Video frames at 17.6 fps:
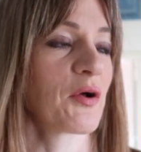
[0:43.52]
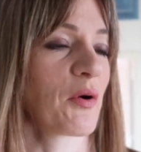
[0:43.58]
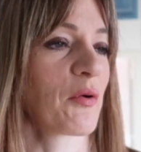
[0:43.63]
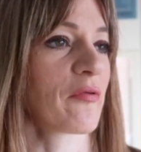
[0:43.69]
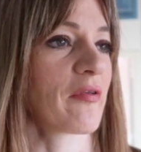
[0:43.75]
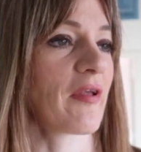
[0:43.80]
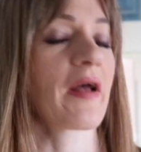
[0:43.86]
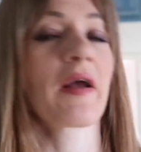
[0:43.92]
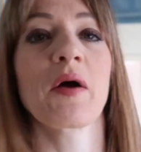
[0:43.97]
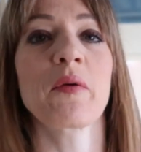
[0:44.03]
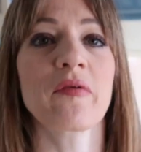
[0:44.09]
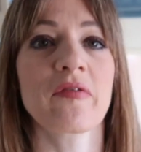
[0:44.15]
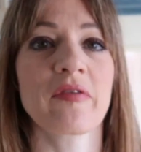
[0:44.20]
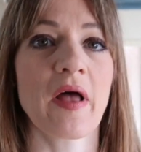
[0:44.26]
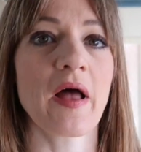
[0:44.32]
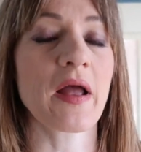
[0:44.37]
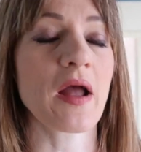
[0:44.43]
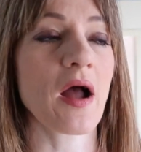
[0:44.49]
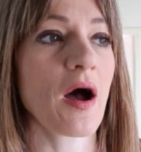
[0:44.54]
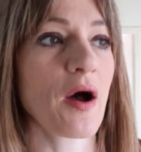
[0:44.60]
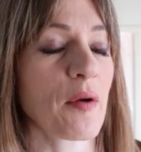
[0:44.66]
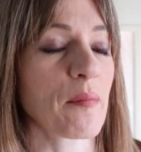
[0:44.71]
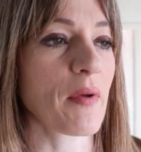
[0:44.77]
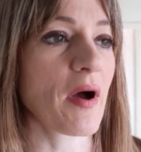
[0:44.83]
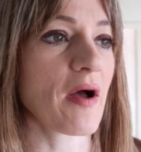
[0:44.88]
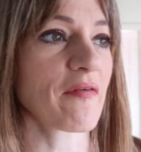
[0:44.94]
know what I was saying. I was saying
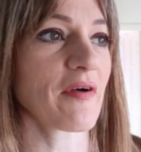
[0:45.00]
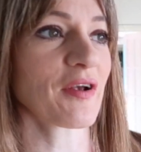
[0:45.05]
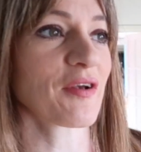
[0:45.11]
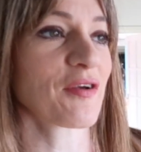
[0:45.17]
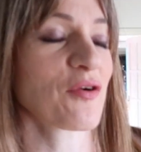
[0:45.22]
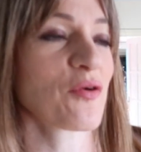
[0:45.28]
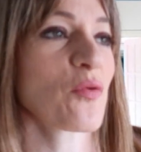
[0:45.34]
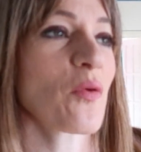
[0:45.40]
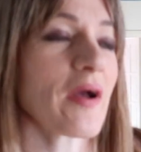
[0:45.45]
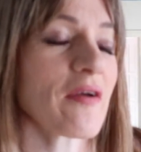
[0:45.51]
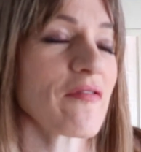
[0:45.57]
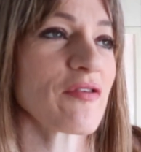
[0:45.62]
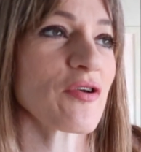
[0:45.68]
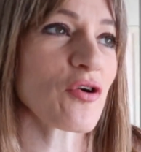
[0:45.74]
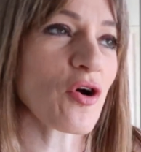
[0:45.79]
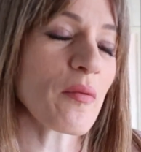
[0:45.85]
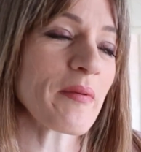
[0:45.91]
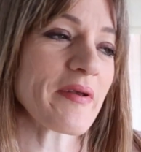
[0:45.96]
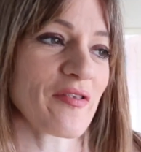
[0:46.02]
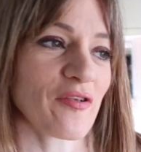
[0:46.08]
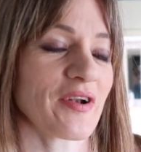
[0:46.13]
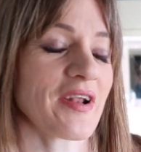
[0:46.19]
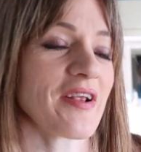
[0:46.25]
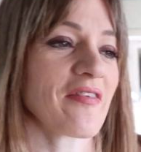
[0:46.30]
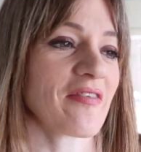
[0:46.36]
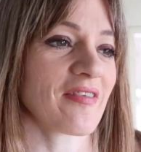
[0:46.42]
I've had quite a few comments
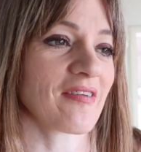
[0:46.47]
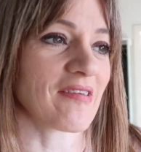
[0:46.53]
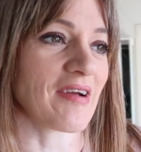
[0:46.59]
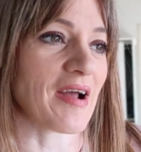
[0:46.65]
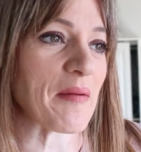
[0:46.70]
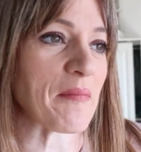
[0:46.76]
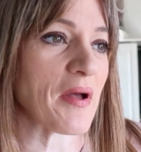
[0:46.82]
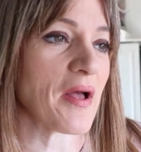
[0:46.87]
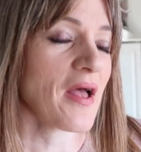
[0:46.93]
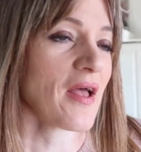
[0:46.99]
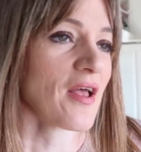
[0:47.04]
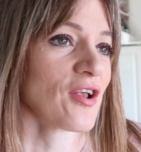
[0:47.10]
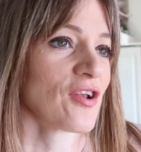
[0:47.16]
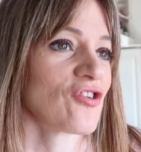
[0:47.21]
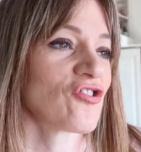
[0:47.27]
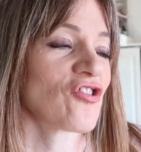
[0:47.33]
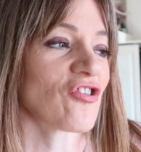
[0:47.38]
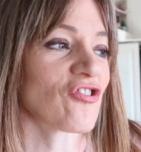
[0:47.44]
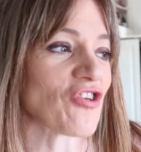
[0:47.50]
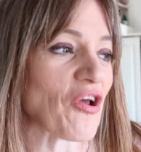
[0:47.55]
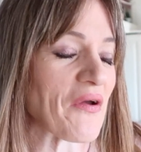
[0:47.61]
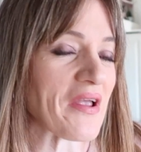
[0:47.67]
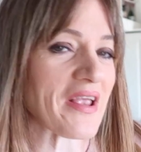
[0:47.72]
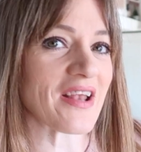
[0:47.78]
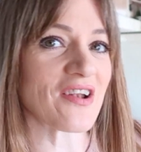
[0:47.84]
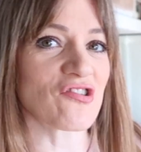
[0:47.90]
on Instagram just
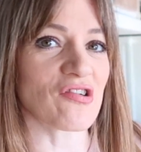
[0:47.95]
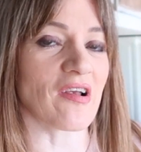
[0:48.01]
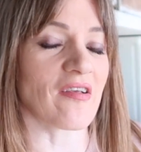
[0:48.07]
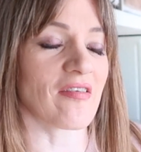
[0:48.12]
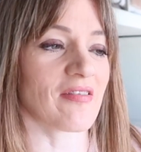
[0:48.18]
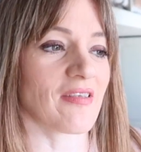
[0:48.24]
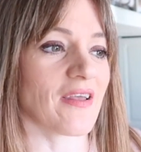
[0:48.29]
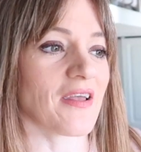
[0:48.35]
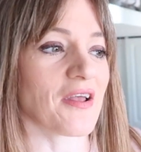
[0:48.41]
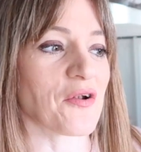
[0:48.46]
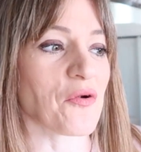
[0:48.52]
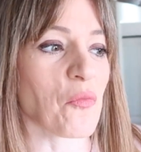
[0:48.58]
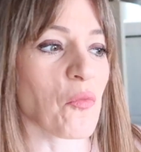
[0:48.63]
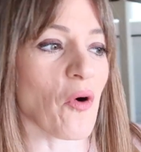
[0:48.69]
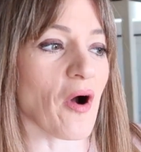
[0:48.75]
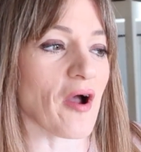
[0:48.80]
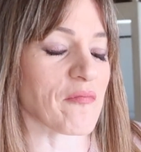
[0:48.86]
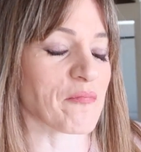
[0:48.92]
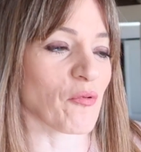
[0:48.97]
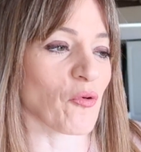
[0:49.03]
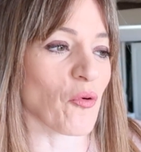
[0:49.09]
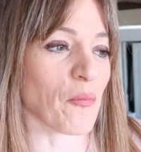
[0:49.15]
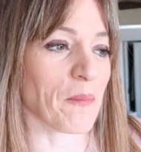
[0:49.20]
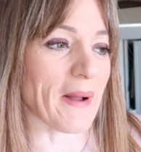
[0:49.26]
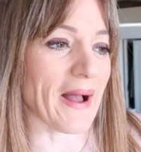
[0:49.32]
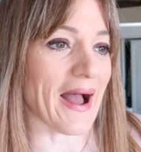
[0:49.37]
showing interest in what I
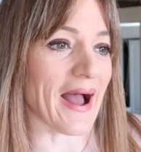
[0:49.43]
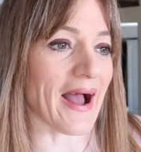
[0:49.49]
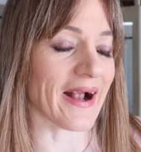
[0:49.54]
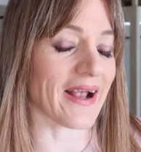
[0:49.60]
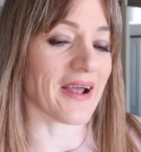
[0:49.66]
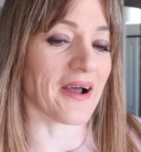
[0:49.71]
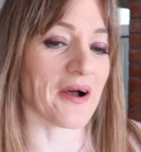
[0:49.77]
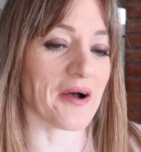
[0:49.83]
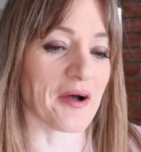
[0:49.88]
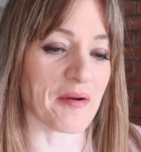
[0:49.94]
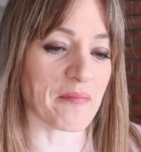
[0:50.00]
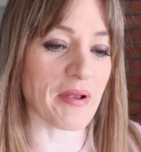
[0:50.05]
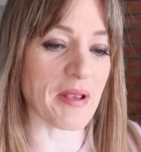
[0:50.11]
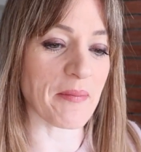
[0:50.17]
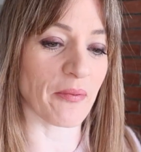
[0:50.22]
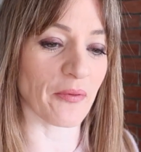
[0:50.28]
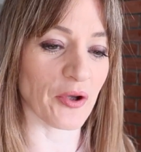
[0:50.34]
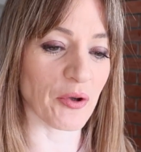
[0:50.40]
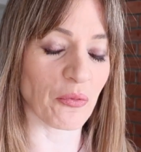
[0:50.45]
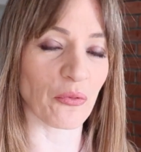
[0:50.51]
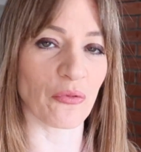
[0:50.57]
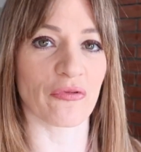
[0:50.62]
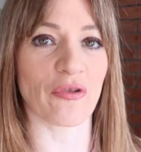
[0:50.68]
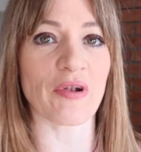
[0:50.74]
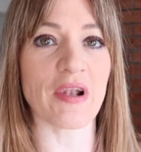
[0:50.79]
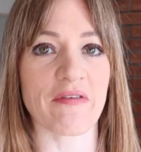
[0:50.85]
brought back. People who
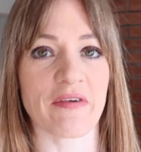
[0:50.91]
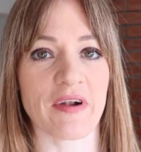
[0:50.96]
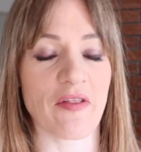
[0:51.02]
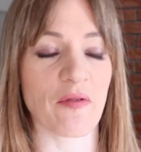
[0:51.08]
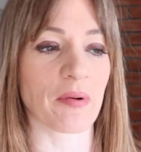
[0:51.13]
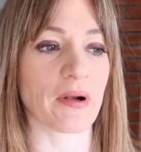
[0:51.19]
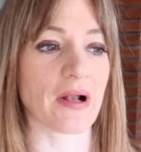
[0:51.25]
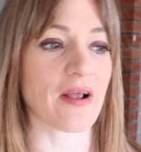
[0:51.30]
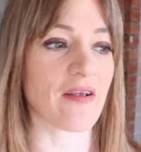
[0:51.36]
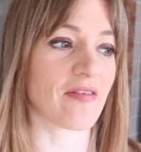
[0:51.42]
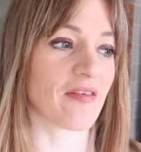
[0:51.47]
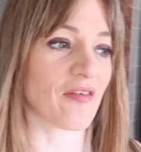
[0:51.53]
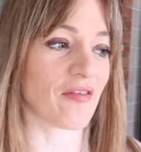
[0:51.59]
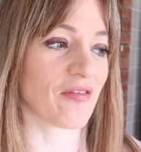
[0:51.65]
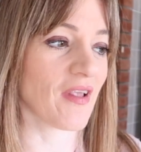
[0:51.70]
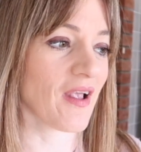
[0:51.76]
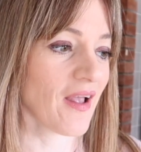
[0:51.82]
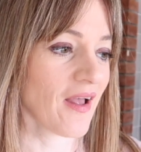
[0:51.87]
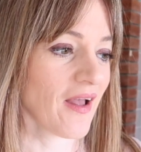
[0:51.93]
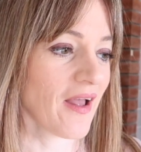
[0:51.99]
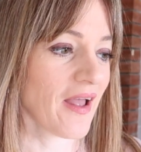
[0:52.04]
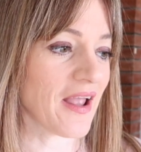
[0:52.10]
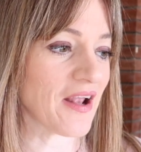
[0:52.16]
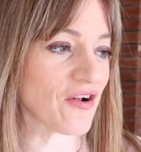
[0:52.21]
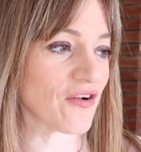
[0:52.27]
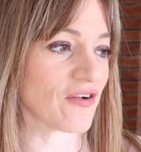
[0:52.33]
also live in other places
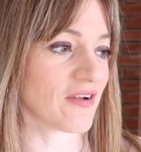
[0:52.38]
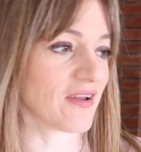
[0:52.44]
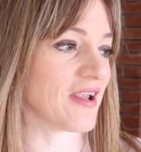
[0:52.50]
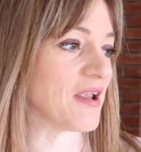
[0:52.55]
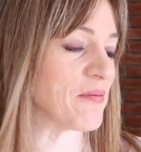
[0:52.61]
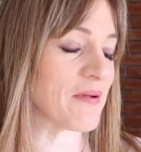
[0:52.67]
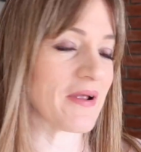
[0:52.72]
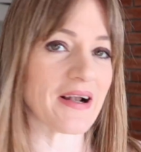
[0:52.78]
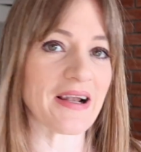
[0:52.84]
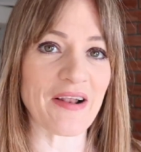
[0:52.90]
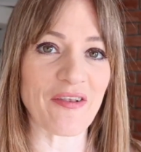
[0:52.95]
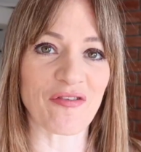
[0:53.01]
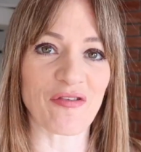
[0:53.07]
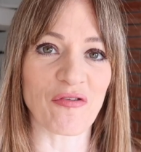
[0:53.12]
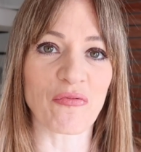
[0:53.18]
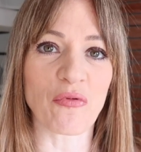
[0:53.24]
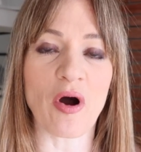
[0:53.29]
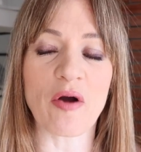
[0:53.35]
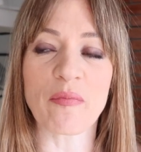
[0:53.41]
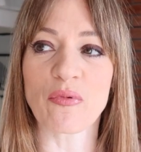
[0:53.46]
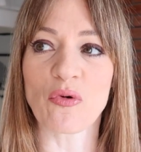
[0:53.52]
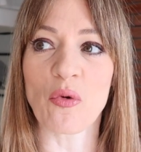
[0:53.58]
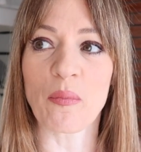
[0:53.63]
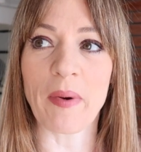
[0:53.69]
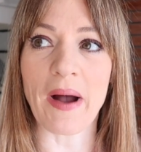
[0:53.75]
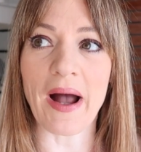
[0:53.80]
in keeping a list of what I
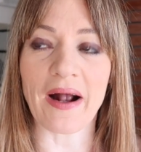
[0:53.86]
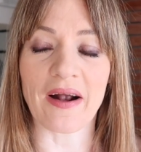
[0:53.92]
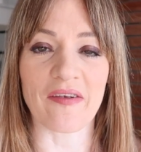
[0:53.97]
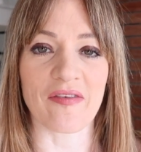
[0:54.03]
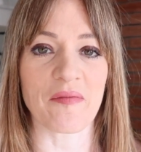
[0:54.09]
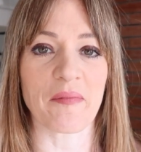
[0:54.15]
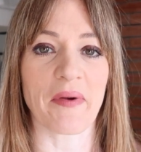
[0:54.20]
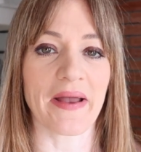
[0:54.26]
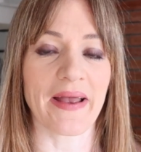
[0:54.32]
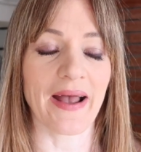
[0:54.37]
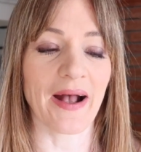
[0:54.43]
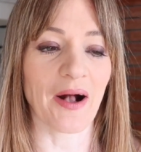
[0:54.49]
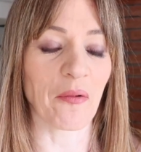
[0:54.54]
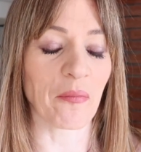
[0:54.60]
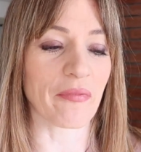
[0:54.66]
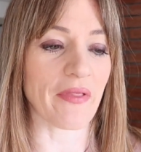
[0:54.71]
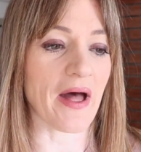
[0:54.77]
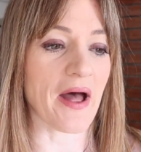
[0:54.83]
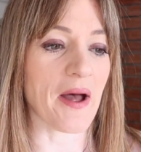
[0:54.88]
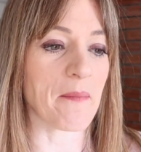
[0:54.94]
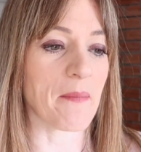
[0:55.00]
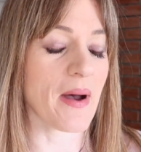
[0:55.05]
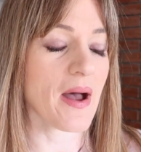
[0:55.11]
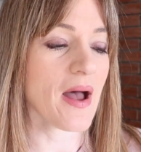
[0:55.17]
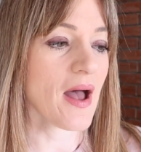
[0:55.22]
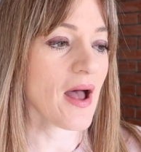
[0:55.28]
brought back because it might help
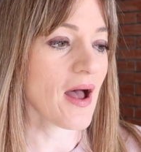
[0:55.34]
them.